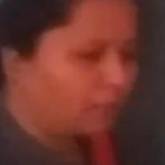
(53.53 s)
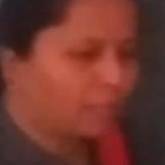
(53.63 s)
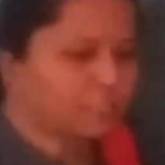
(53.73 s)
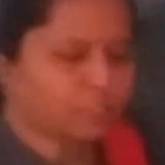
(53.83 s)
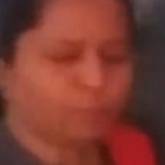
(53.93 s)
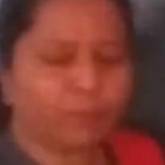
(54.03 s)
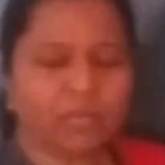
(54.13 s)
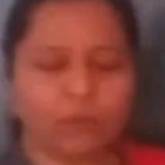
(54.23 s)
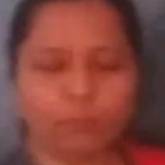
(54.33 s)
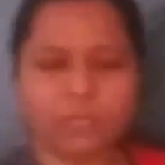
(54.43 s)
let's
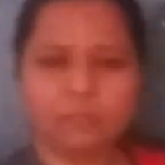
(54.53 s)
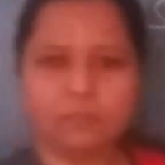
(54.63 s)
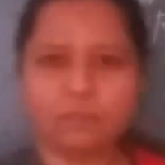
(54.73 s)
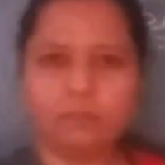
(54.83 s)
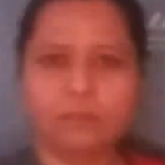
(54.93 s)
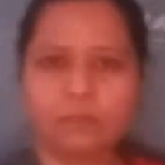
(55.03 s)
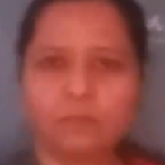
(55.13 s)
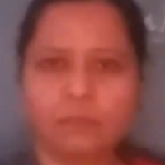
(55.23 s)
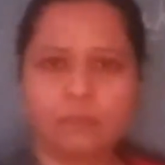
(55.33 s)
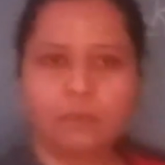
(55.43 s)
begin with
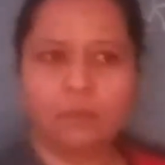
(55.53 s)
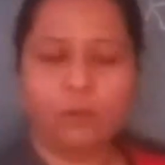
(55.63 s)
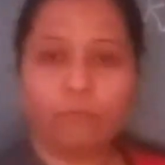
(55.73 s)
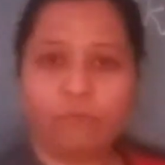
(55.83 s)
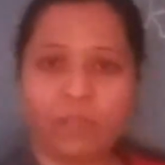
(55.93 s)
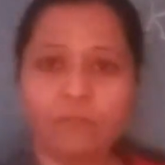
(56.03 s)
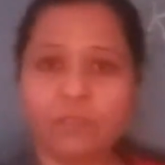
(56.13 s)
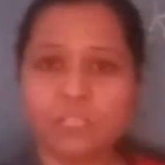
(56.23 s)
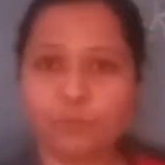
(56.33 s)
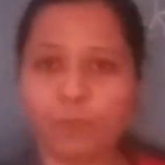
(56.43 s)
when
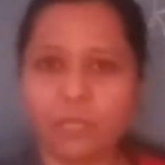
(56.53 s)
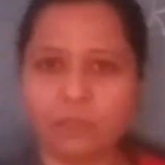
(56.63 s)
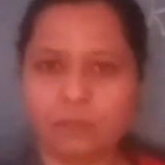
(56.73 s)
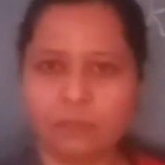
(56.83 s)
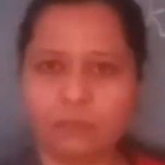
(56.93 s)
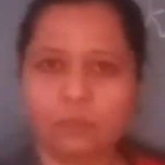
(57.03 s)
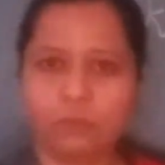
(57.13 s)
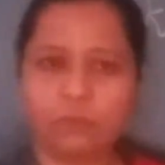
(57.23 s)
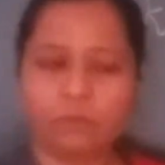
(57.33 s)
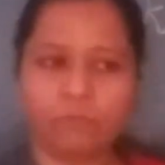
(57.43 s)
we speak
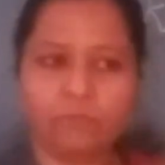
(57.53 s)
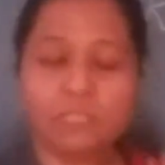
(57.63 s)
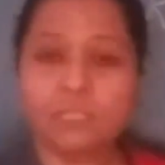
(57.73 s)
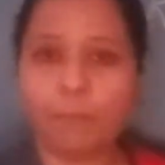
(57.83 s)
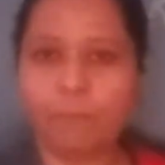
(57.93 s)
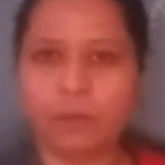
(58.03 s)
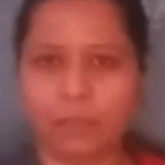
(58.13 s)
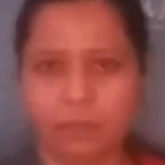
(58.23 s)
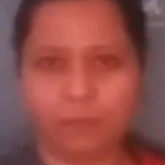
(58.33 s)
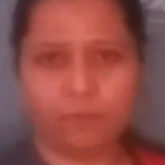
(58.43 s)
with
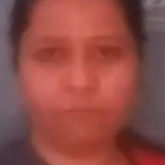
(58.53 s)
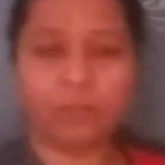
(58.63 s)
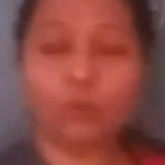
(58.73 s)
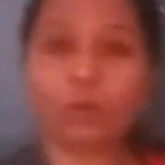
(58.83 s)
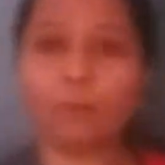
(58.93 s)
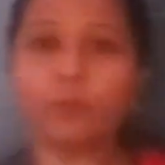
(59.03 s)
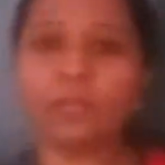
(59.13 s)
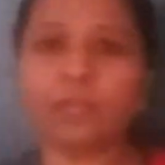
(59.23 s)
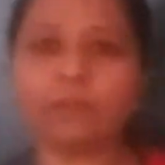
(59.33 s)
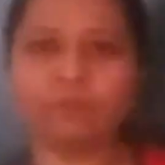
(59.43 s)
somebody, when you
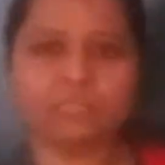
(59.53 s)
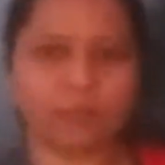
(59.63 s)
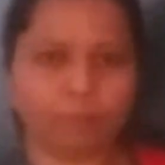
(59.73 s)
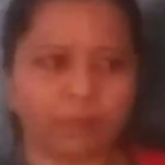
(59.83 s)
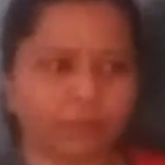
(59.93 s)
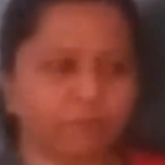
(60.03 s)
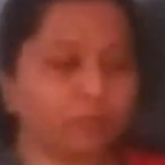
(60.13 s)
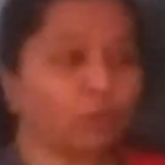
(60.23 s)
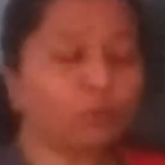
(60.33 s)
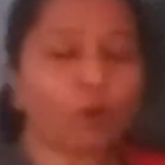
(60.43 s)
communicate with somebody,
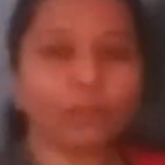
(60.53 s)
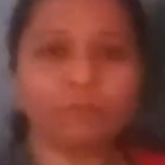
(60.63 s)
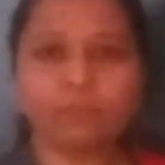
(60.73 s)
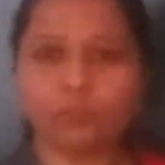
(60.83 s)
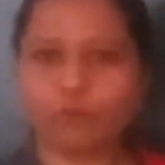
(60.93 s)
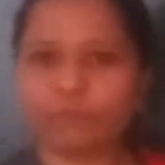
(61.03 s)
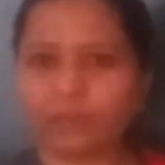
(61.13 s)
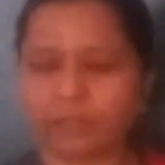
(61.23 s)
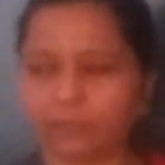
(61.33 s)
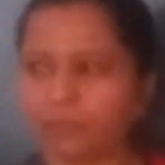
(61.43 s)
when you're talking with your
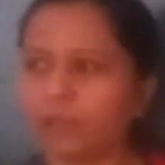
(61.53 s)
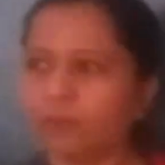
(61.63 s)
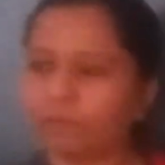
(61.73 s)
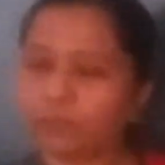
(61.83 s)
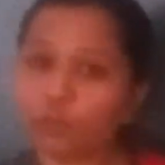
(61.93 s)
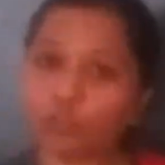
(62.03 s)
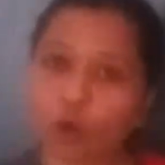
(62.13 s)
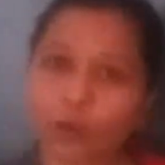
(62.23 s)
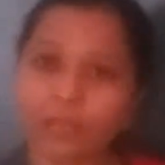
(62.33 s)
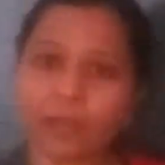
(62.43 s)
friend, when you're
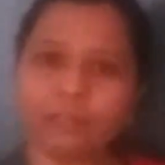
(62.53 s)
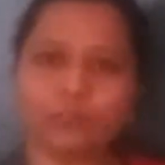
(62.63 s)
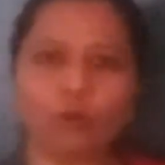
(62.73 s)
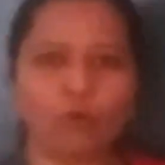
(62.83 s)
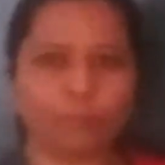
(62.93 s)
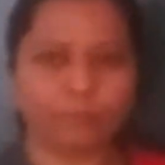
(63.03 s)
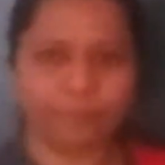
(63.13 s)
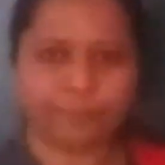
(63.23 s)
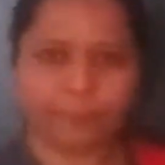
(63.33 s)
talking at a home.